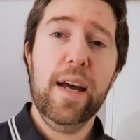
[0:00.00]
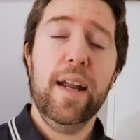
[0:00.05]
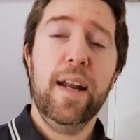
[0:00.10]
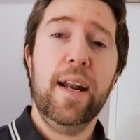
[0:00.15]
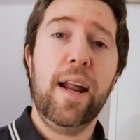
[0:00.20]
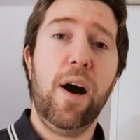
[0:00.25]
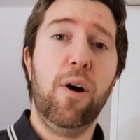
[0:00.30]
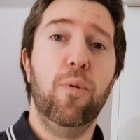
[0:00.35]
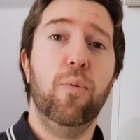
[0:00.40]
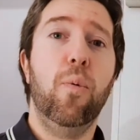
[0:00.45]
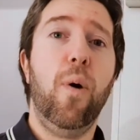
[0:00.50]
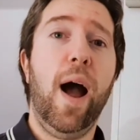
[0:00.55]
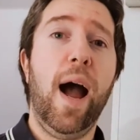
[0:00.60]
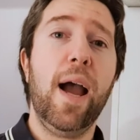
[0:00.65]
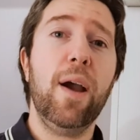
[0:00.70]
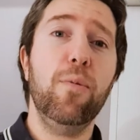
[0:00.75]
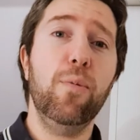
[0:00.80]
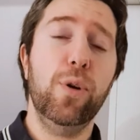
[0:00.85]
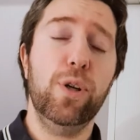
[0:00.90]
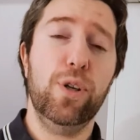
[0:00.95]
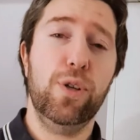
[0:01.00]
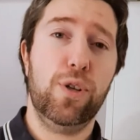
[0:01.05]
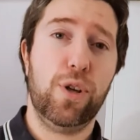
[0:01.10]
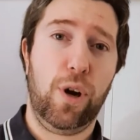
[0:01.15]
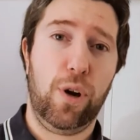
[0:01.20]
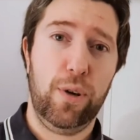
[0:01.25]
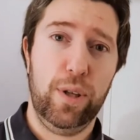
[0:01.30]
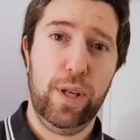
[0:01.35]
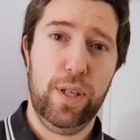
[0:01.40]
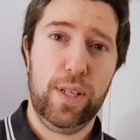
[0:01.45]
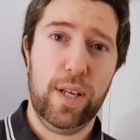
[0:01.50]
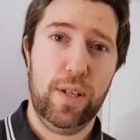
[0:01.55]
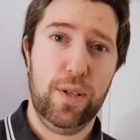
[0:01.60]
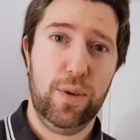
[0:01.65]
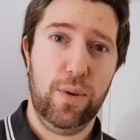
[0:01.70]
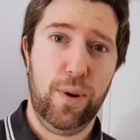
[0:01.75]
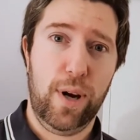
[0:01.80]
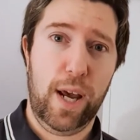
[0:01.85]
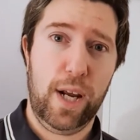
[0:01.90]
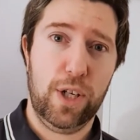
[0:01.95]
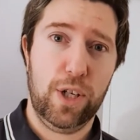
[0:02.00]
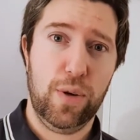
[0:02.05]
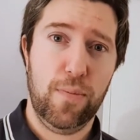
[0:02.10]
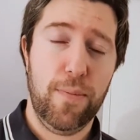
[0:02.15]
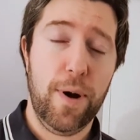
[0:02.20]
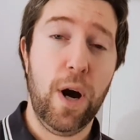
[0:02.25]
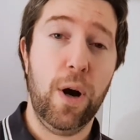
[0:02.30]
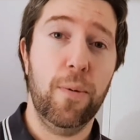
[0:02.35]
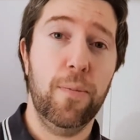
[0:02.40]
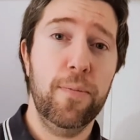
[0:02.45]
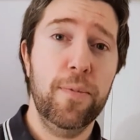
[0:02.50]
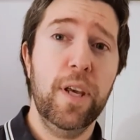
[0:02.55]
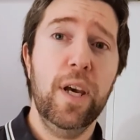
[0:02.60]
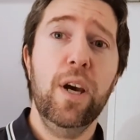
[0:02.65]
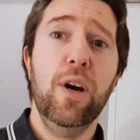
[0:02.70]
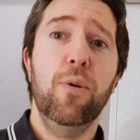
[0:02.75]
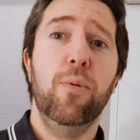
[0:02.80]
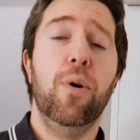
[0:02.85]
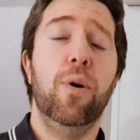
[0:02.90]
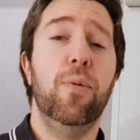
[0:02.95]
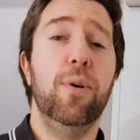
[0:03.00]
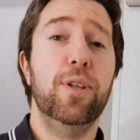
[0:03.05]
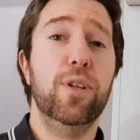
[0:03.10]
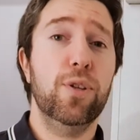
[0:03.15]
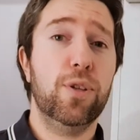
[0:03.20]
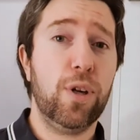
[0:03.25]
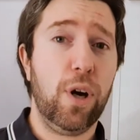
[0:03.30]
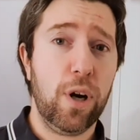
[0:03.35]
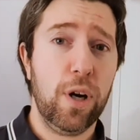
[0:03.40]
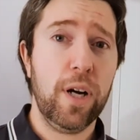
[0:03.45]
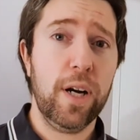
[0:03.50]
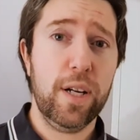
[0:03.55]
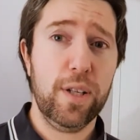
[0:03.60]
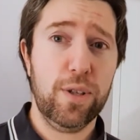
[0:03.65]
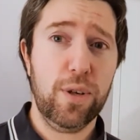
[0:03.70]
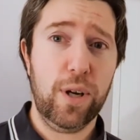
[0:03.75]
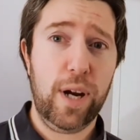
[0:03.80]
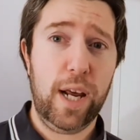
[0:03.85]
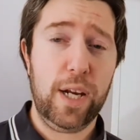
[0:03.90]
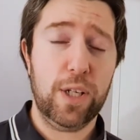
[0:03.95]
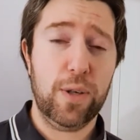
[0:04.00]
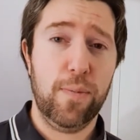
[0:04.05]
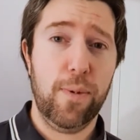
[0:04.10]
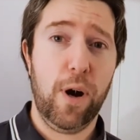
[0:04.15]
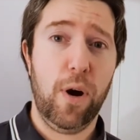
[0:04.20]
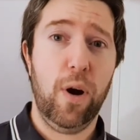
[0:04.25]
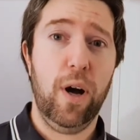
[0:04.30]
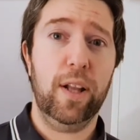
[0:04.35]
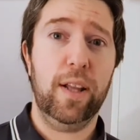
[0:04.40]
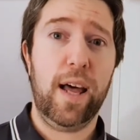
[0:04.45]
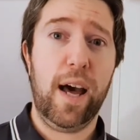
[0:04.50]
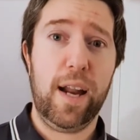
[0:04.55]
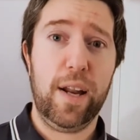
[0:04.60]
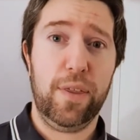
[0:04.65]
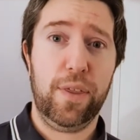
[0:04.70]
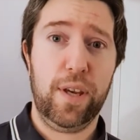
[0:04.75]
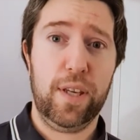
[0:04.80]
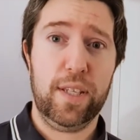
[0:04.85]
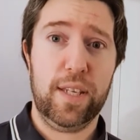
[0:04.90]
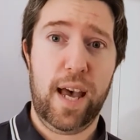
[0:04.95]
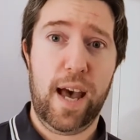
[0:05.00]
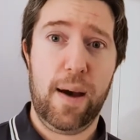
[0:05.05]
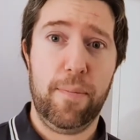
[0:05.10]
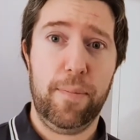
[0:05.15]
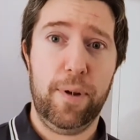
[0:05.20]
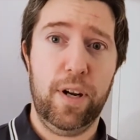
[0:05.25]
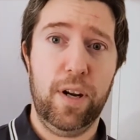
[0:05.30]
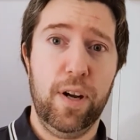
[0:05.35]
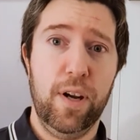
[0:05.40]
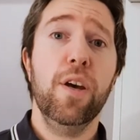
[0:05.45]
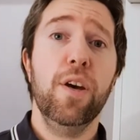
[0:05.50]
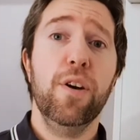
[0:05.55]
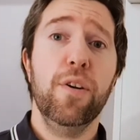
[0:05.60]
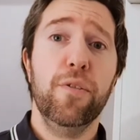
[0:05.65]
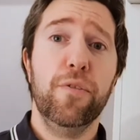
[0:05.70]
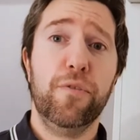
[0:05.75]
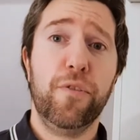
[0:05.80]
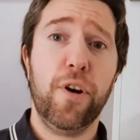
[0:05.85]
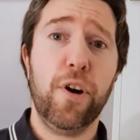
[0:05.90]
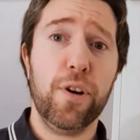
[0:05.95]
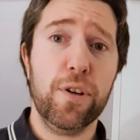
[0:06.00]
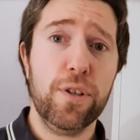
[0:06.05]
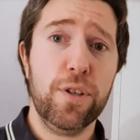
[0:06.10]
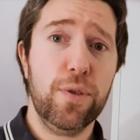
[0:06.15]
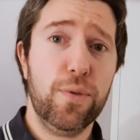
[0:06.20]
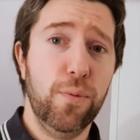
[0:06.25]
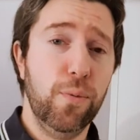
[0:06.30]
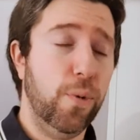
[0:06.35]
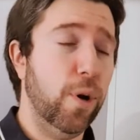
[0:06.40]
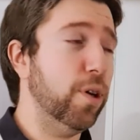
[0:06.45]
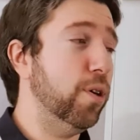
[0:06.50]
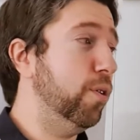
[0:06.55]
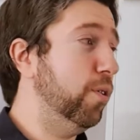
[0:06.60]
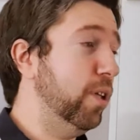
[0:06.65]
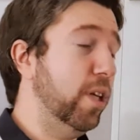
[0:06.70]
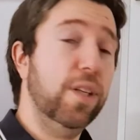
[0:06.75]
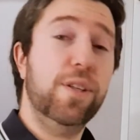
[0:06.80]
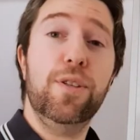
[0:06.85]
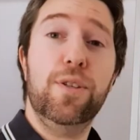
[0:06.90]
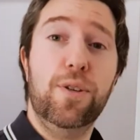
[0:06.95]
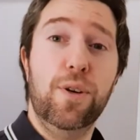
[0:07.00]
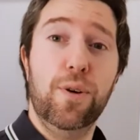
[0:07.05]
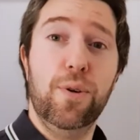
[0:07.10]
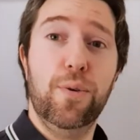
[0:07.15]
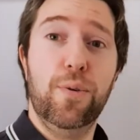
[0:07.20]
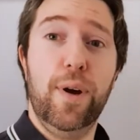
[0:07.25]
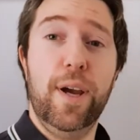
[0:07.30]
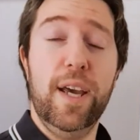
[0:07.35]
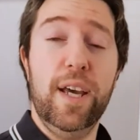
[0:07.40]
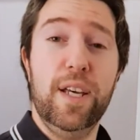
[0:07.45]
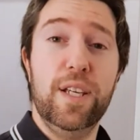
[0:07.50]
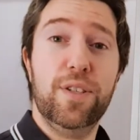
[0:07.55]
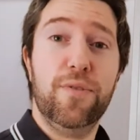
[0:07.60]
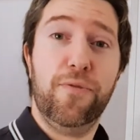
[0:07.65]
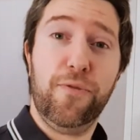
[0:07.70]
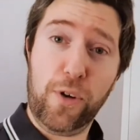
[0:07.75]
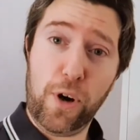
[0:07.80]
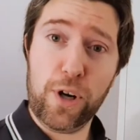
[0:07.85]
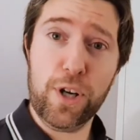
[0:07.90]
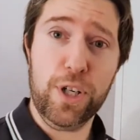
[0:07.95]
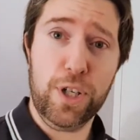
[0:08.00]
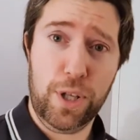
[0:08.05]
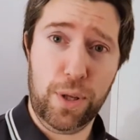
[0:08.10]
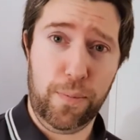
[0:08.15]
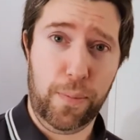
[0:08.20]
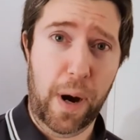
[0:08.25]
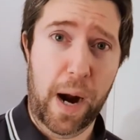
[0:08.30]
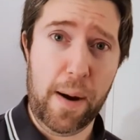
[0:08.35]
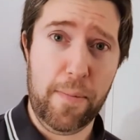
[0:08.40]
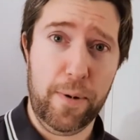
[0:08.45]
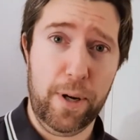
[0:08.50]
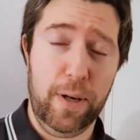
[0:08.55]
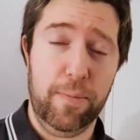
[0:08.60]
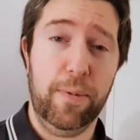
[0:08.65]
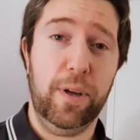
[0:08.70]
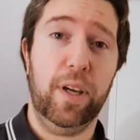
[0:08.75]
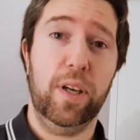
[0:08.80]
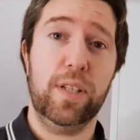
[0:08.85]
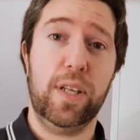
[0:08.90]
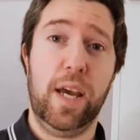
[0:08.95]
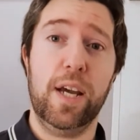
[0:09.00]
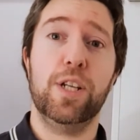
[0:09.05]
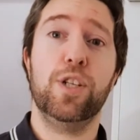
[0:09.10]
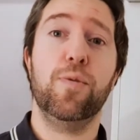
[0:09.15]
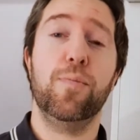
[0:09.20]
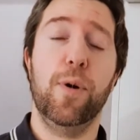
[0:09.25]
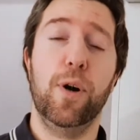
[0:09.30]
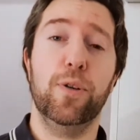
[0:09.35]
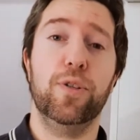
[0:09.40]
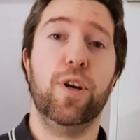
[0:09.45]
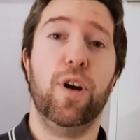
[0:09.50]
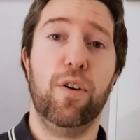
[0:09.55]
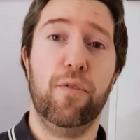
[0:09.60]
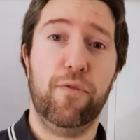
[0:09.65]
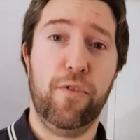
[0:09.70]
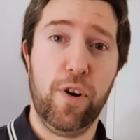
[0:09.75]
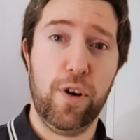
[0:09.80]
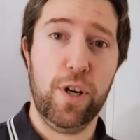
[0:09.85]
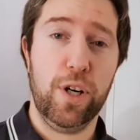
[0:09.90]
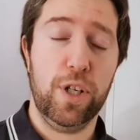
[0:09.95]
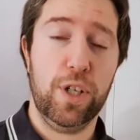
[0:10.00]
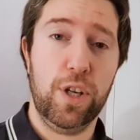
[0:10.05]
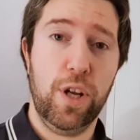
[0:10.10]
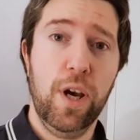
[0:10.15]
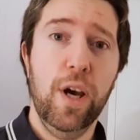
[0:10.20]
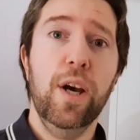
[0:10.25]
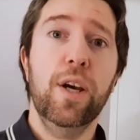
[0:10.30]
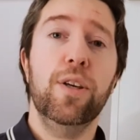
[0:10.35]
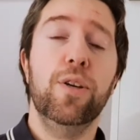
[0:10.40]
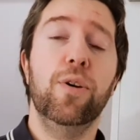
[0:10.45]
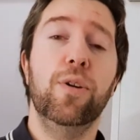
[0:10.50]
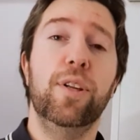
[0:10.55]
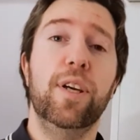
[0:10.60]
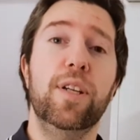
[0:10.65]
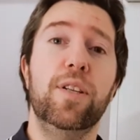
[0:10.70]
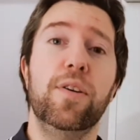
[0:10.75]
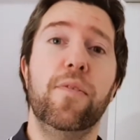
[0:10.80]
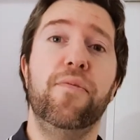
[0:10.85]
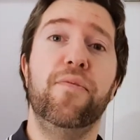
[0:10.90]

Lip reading: Now, why would you turn this into an HMO? Well, when you turn it into an HMO, a lot of things happen. First, what you'll need to do is furnish the property because HMOs are furnished. You'll need to